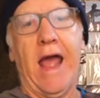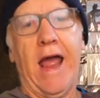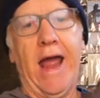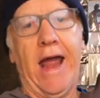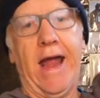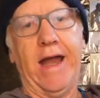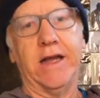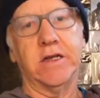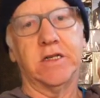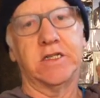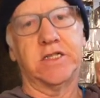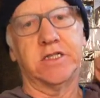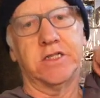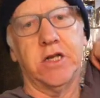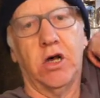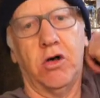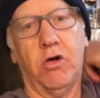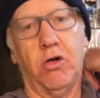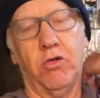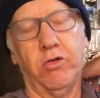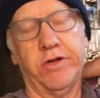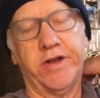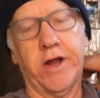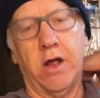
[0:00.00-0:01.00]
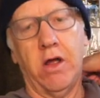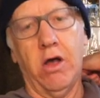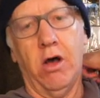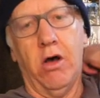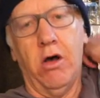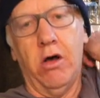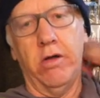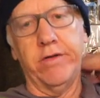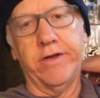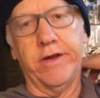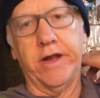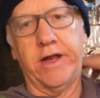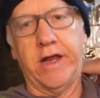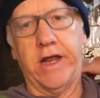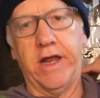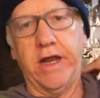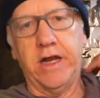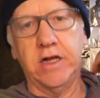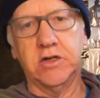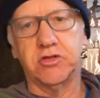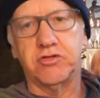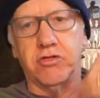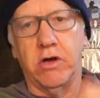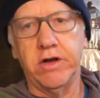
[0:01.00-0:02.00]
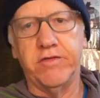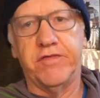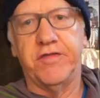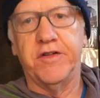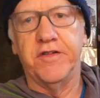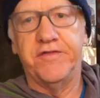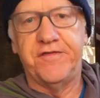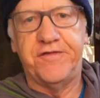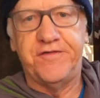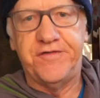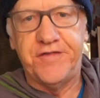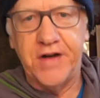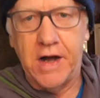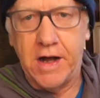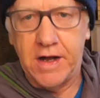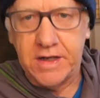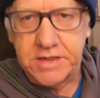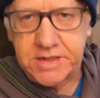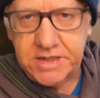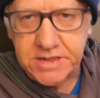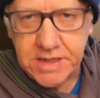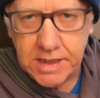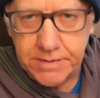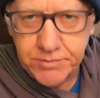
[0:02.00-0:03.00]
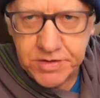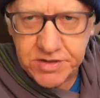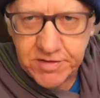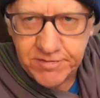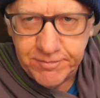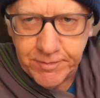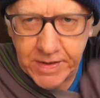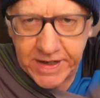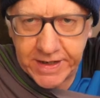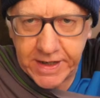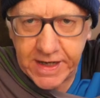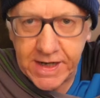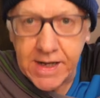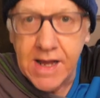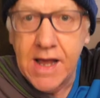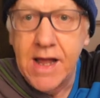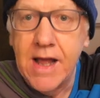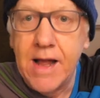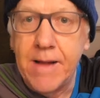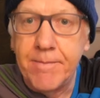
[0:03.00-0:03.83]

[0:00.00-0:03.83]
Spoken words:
and sold on the King's Road for vast sums of money